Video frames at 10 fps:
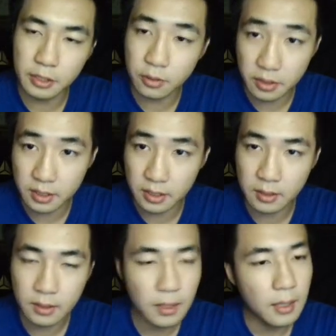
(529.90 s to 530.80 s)

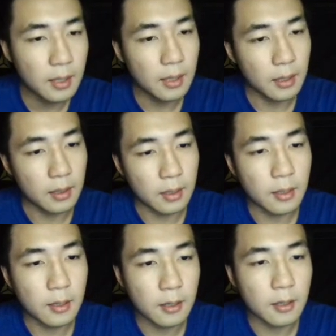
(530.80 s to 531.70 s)
interesting.
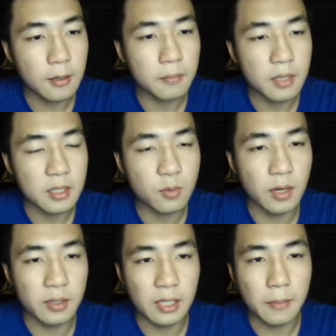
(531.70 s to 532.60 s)
It's
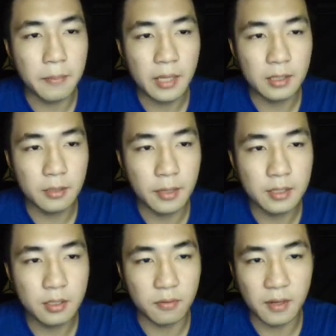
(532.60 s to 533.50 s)
one of the better
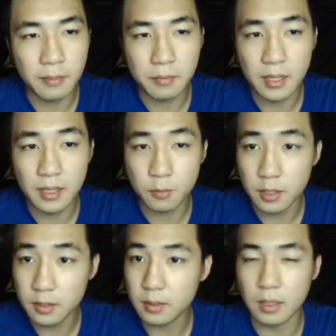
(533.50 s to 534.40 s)
ones to farm up there as
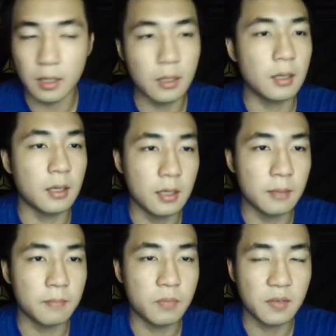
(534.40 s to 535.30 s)
well.
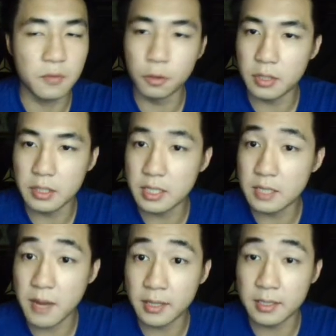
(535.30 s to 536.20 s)
If you notice, this
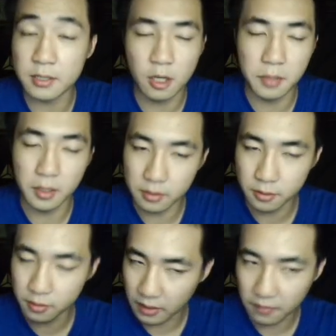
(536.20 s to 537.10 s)
banner is all about, you
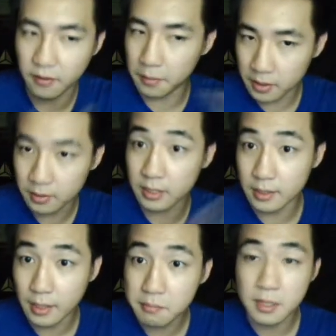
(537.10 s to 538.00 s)
know, like farming
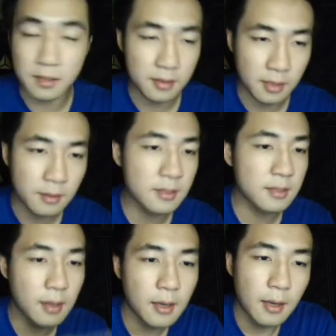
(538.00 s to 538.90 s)
TMs and things.
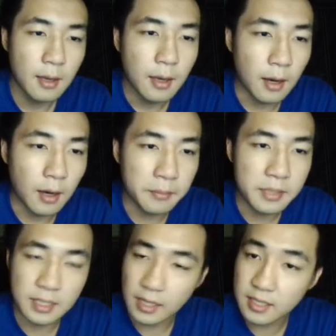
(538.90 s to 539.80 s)

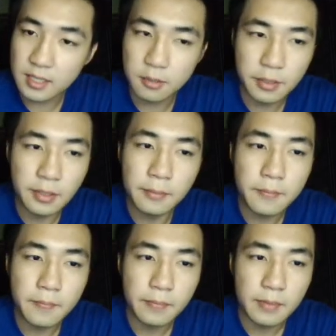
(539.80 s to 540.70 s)
It's an accessory,
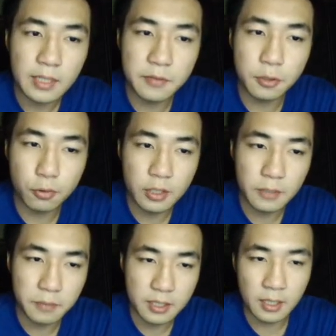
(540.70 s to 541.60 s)
gives you
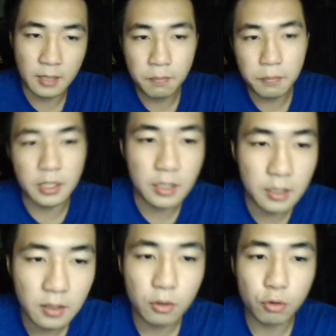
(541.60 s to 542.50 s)
20%
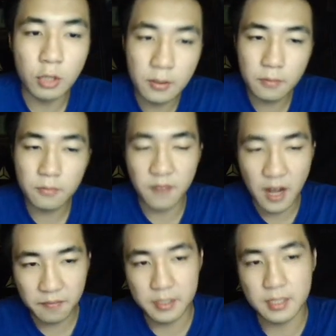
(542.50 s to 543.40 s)
MP,
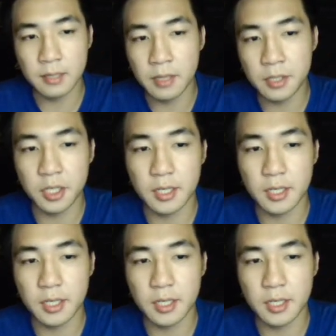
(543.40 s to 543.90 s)
25% magic,